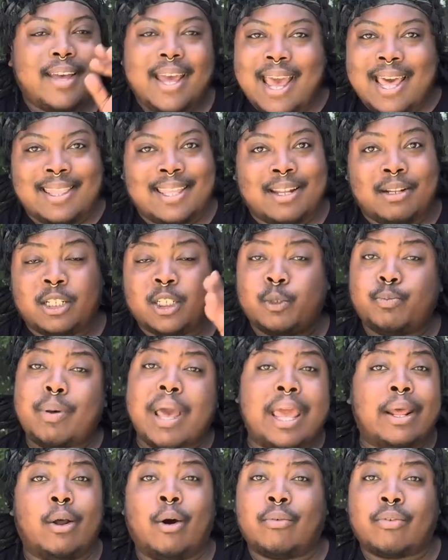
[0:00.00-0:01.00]
and then just
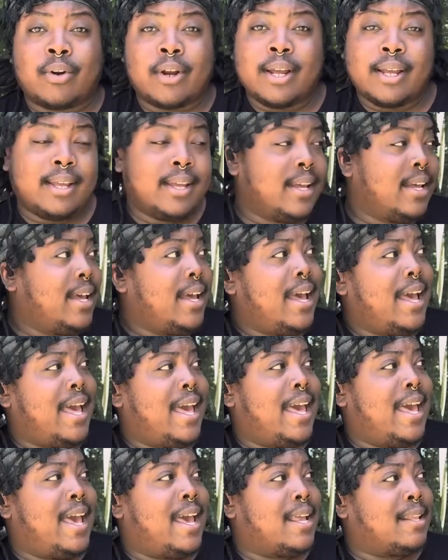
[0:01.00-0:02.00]
paint over it
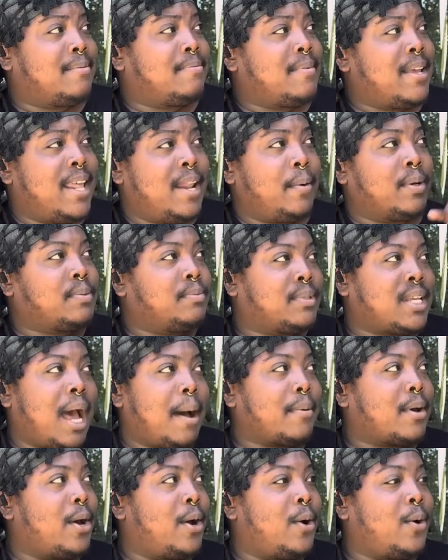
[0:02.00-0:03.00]
and hit it with some
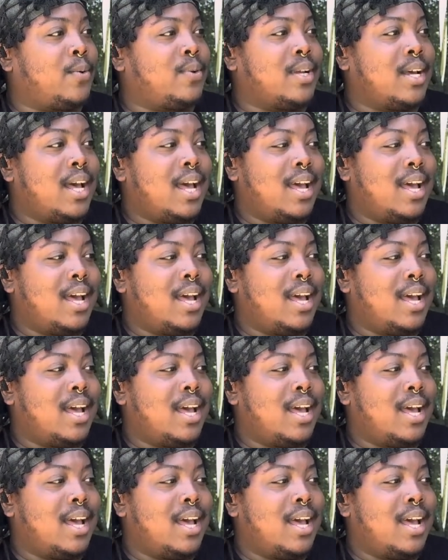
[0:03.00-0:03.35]
top coat.